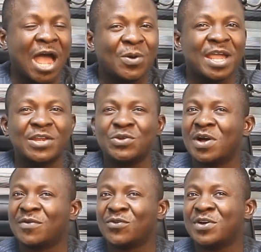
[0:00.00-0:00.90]
How can
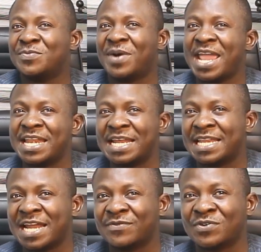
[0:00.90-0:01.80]
you avoid buying a
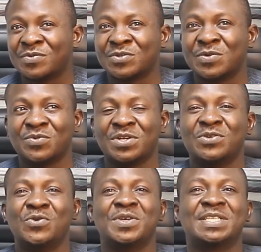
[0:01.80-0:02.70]
land from
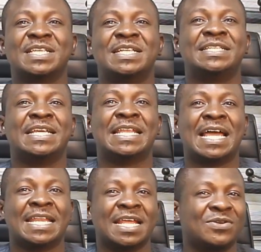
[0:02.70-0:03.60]
somebody who is selling a
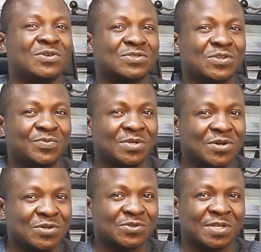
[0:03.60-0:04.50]
land that does not
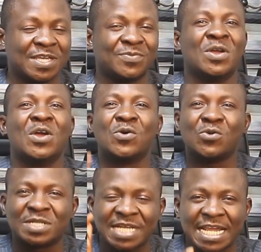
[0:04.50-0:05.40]
belong to him?
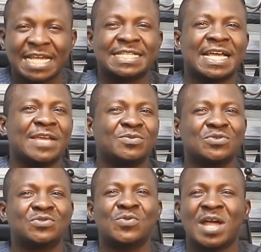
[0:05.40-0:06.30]
We'll take a time
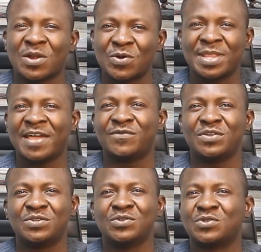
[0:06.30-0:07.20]
to do another
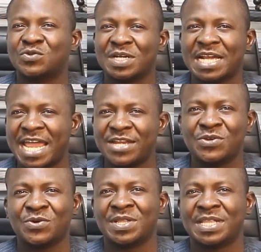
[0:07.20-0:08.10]
video to guide
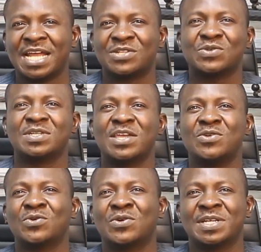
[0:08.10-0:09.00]
you on that, so that
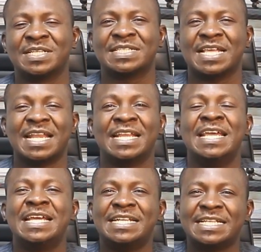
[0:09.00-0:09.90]
you will
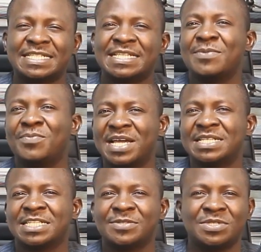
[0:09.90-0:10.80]
understand the
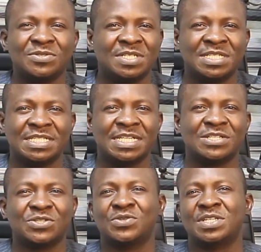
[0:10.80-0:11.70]
step-by-step due
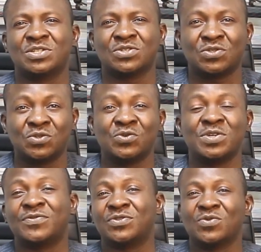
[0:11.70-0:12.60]
diligence you need to
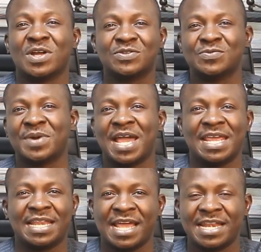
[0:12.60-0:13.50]
do if you want to
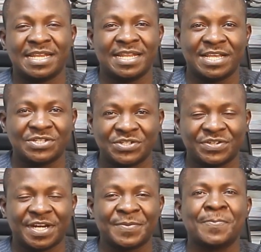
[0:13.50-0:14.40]
buy a land in
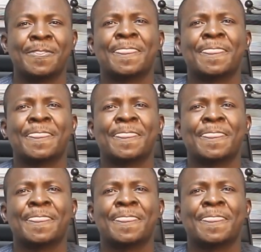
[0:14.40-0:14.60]
Nigeria.